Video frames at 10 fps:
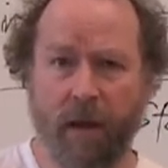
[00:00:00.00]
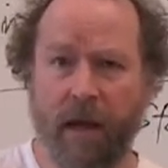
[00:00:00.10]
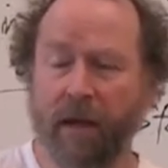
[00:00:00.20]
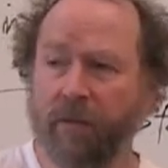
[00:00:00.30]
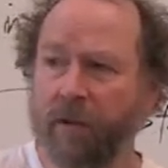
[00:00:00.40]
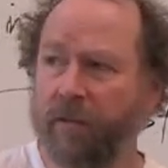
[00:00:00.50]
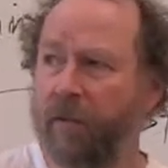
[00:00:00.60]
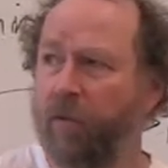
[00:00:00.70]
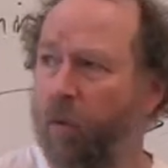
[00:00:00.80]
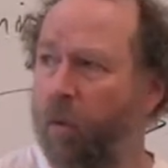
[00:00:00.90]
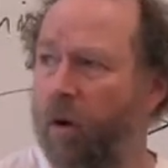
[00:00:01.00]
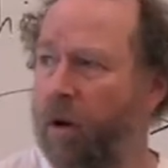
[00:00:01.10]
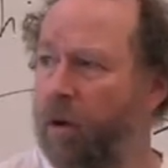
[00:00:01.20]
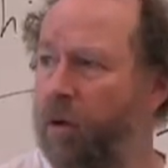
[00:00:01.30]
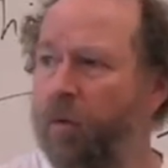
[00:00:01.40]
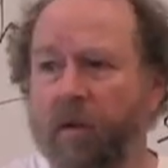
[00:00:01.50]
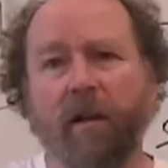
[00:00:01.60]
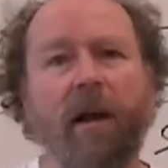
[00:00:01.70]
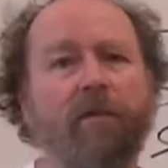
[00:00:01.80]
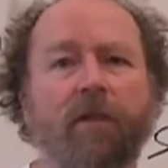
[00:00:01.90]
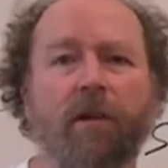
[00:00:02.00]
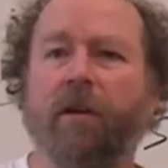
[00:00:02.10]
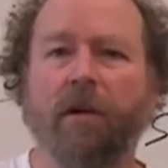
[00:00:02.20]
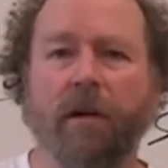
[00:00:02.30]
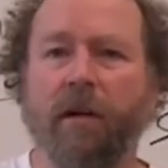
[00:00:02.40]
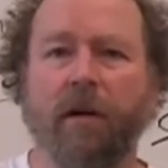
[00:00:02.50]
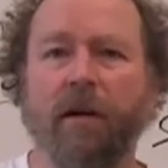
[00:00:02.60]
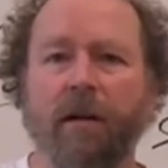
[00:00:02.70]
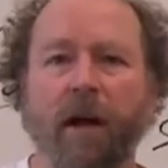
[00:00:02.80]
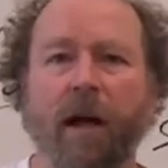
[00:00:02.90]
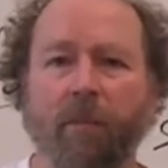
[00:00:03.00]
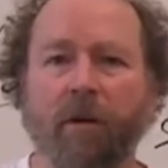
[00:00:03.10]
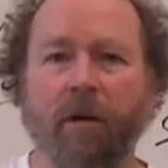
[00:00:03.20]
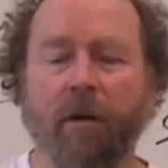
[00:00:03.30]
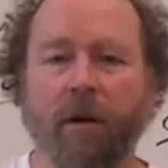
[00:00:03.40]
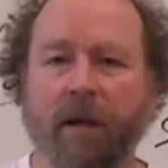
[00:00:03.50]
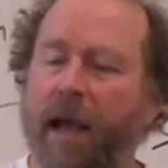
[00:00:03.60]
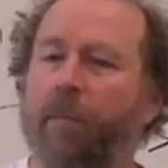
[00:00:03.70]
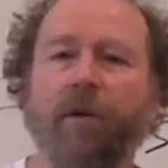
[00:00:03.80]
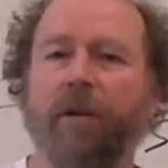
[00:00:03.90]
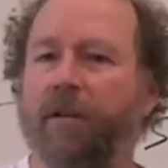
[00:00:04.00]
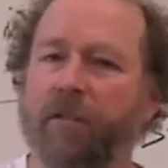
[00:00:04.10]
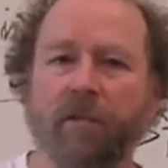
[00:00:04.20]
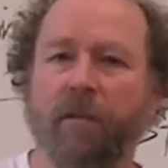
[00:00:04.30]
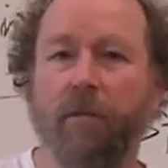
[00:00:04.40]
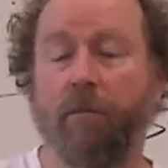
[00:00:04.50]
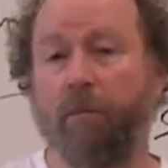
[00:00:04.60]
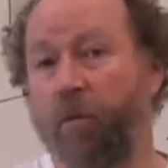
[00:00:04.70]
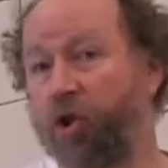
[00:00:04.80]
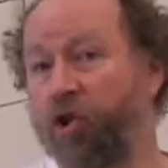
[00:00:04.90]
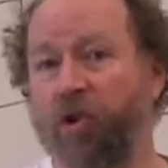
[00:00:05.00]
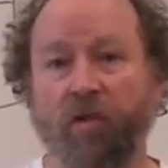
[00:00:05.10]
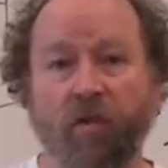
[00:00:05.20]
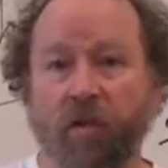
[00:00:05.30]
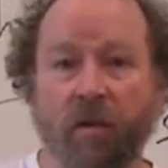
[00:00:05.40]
After the Civil War, who was left on top? Capitalists, merchants,